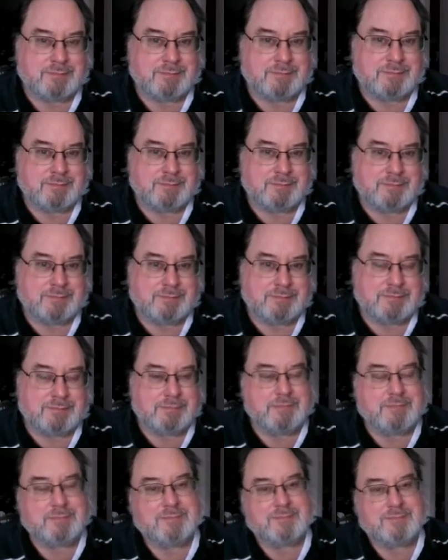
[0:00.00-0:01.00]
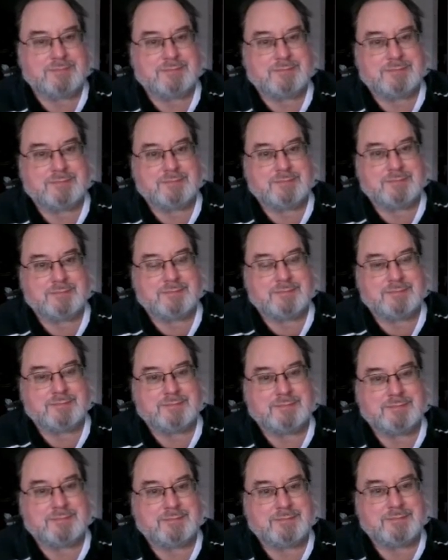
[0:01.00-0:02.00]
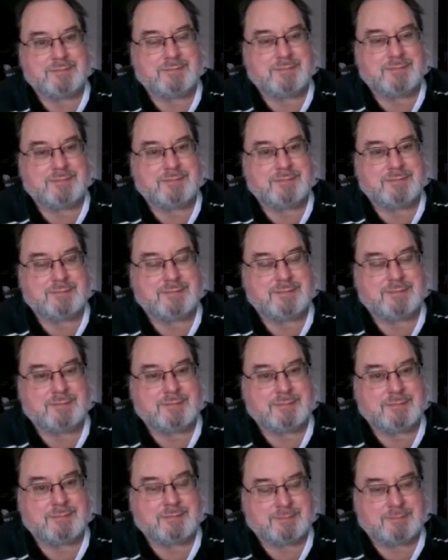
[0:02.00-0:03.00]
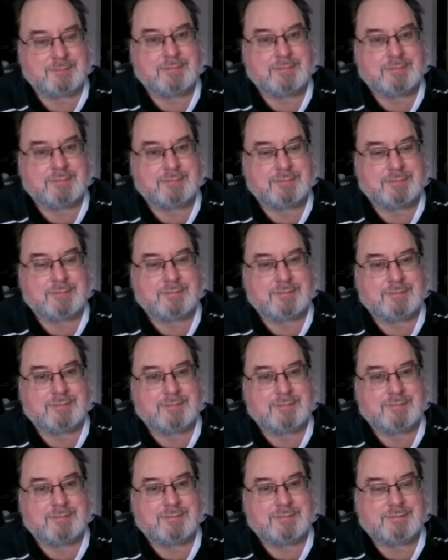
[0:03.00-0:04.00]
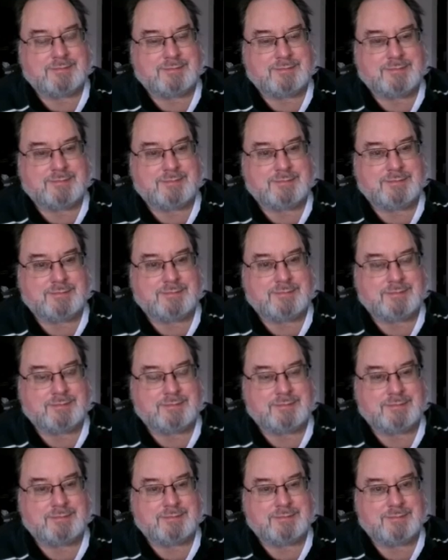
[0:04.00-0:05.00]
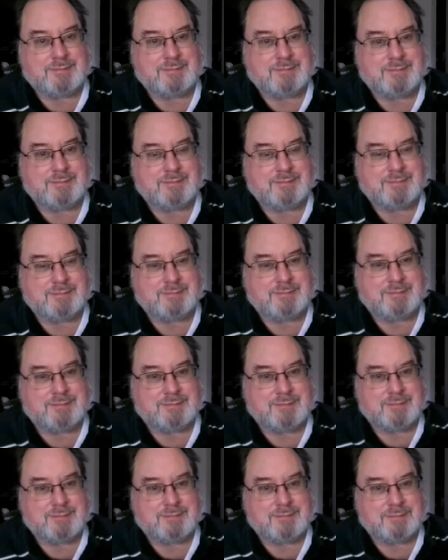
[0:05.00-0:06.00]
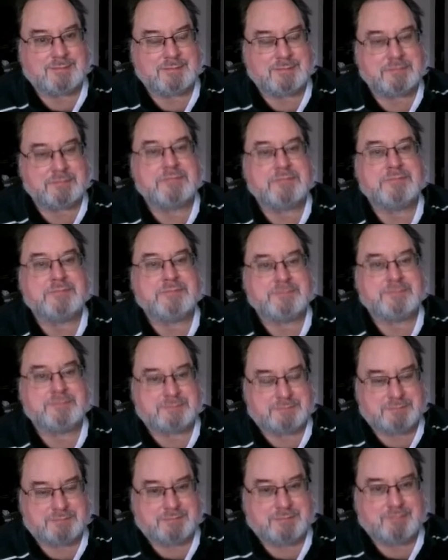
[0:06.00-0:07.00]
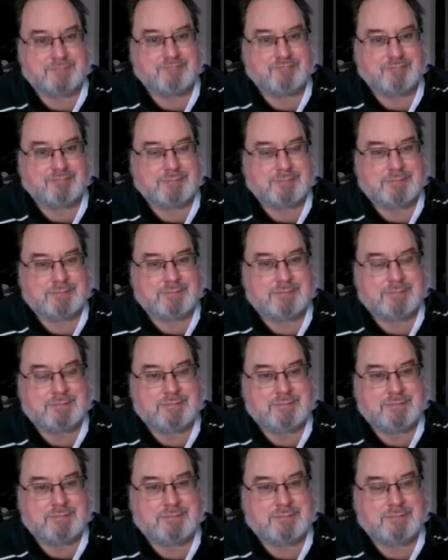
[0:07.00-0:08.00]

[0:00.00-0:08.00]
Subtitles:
(not speaking)